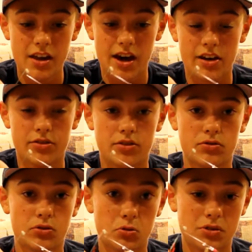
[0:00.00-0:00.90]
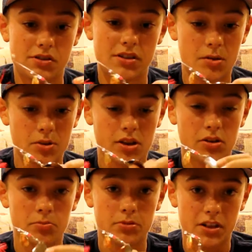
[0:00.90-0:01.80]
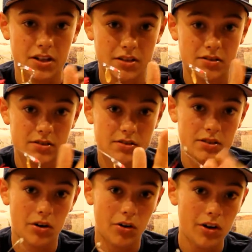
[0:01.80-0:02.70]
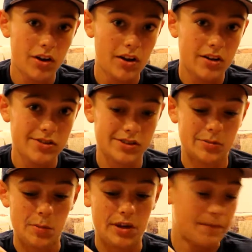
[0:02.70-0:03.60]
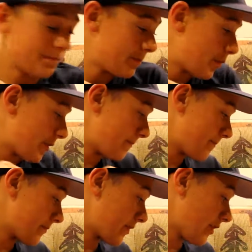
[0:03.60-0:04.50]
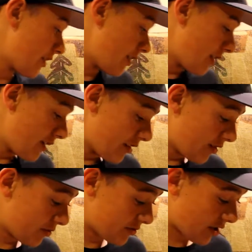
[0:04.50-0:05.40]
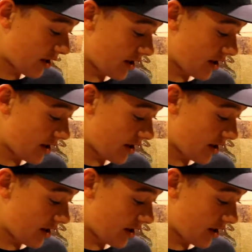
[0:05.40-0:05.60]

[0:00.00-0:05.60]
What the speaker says: I don't throw two with the same colored blades, so it's just me. But those